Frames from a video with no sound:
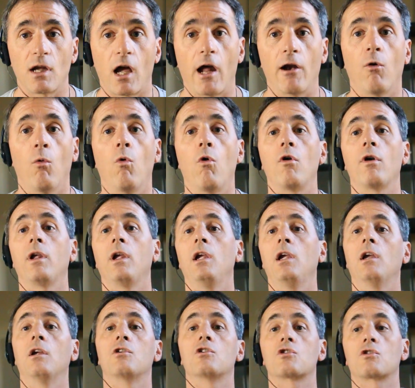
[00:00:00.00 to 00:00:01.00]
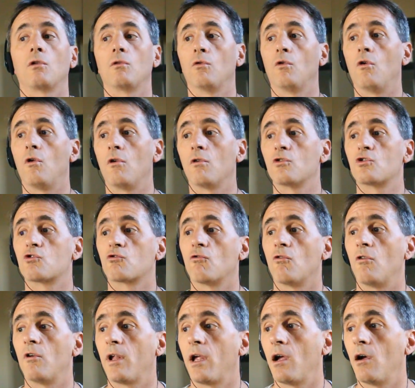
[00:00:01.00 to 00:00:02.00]
I don't want to hear just a long,
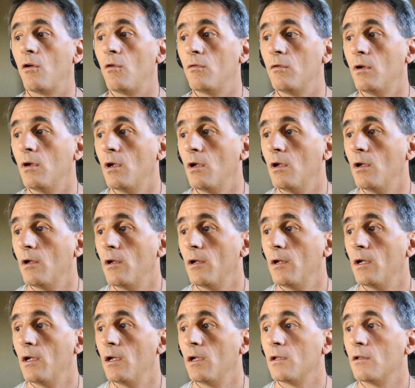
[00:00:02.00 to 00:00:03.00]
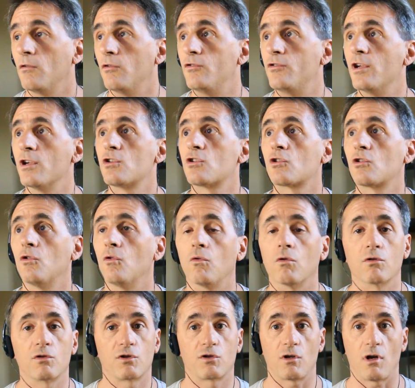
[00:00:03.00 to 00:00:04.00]
drawn-out
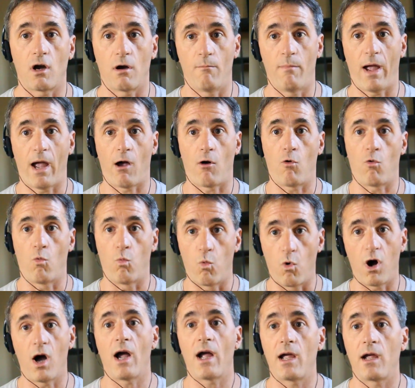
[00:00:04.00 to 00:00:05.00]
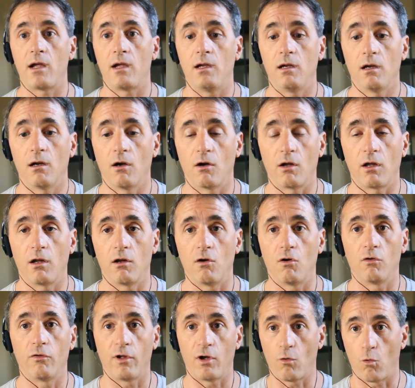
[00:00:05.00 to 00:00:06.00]
discourse about why, you know,
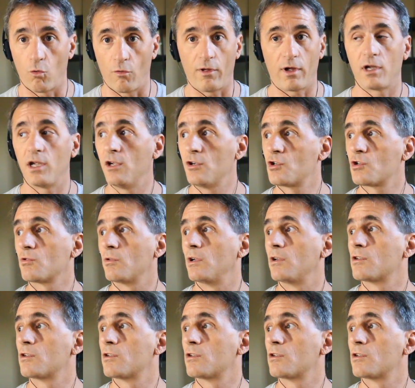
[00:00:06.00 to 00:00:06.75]
or the history.